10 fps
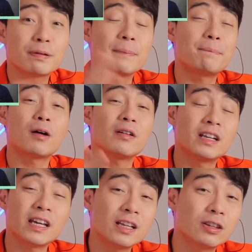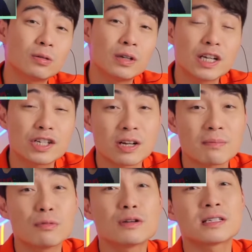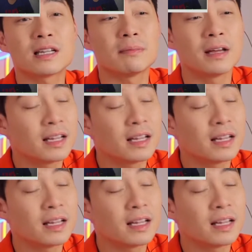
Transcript: people in Indonesia Muslim,